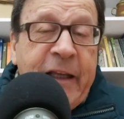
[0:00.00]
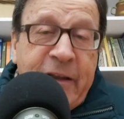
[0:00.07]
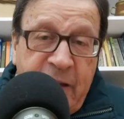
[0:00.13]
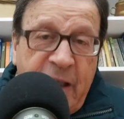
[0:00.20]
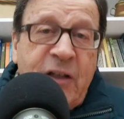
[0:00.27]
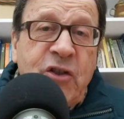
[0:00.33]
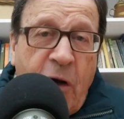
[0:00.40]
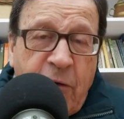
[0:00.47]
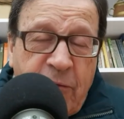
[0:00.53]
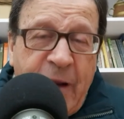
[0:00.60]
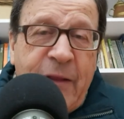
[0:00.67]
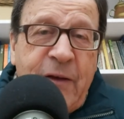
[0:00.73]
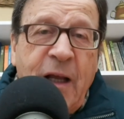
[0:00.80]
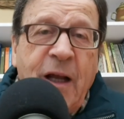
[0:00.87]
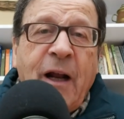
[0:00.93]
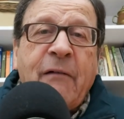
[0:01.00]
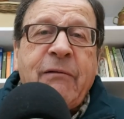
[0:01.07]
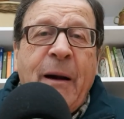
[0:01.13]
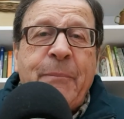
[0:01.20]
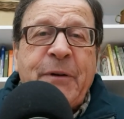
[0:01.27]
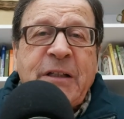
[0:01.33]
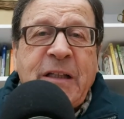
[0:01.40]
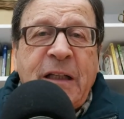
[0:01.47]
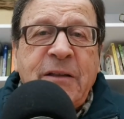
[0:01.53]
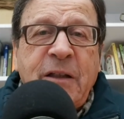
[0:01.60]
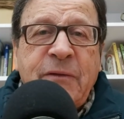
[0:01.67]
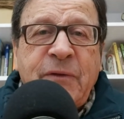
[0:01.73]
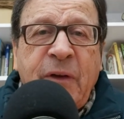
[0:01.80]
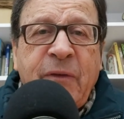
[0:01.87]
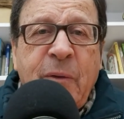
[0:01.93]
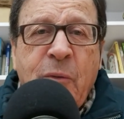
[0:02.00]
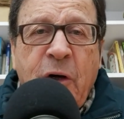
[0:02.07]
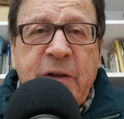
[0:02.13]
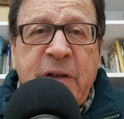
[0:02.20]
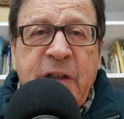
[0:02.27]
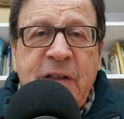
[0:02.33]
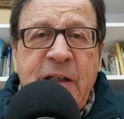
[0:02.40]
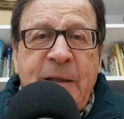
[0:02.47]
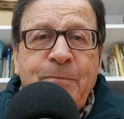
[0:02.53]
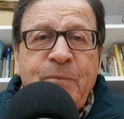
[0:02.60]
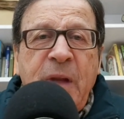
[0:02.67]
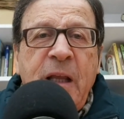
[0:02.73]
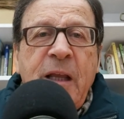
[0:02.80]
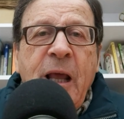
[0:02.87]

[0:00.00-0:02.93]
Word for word: India is already a representative democracy,